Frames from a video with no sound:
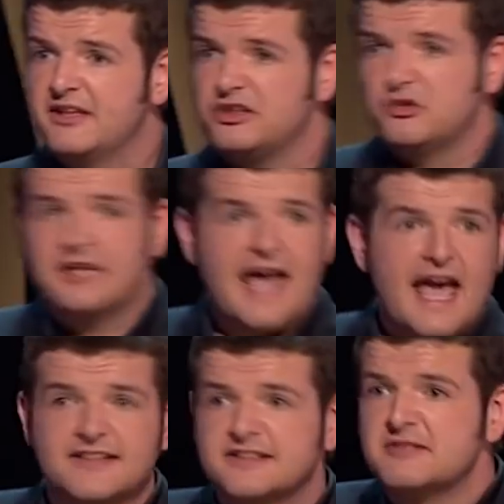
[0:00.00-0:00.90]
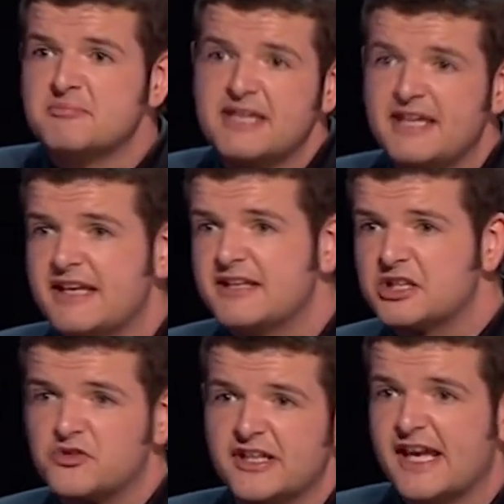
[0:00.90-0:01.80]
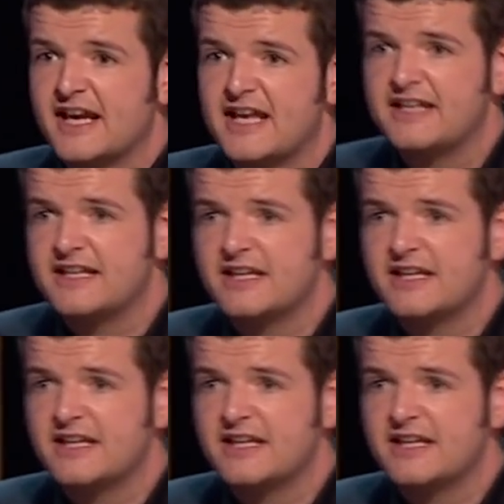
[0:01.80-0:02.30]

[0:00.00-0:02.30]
that you guys in the media had created.